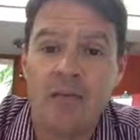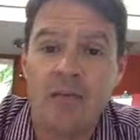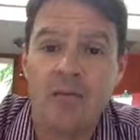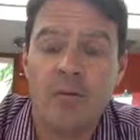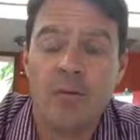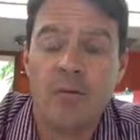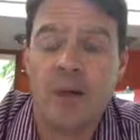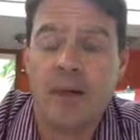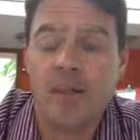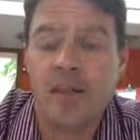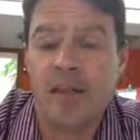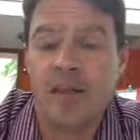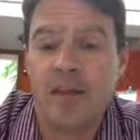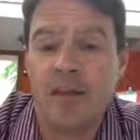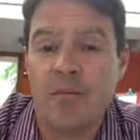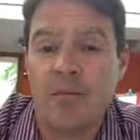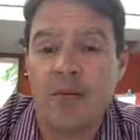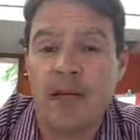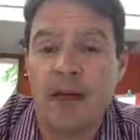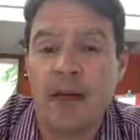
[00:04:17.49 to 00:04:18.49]
We might think
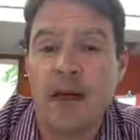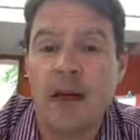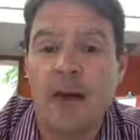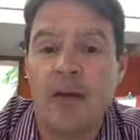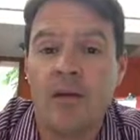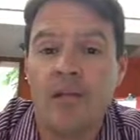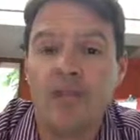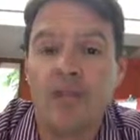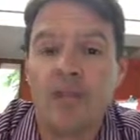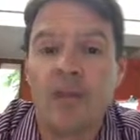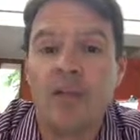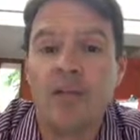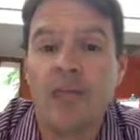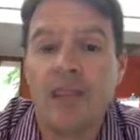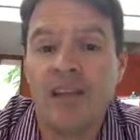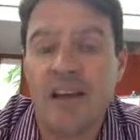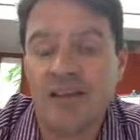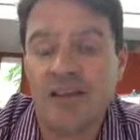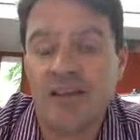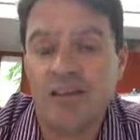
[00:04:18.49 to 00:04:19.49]
about
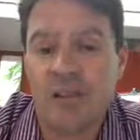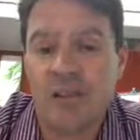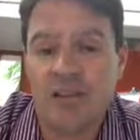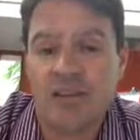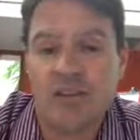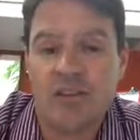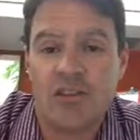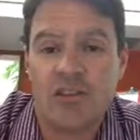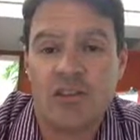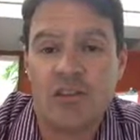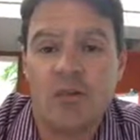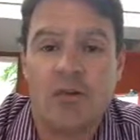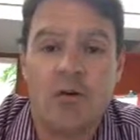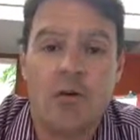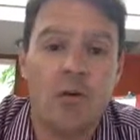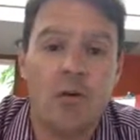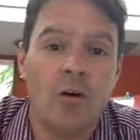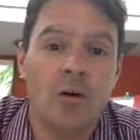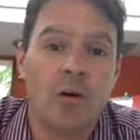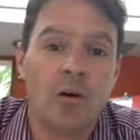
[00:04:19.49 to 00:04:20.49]
text messaging
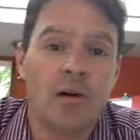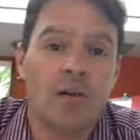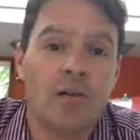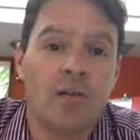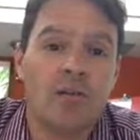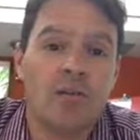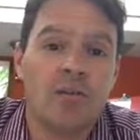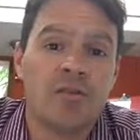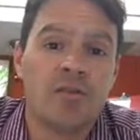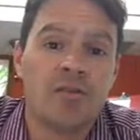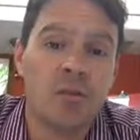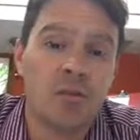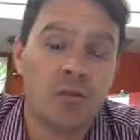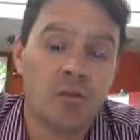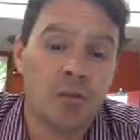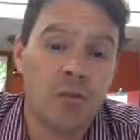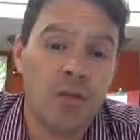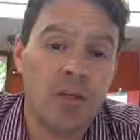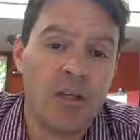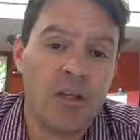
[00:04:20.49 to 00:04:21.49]
or
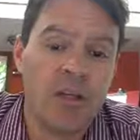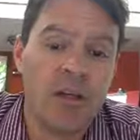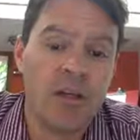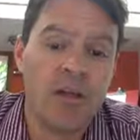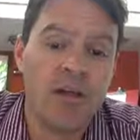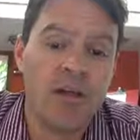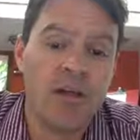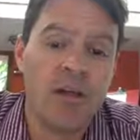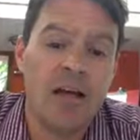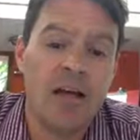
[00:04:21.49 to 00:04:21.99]
social media,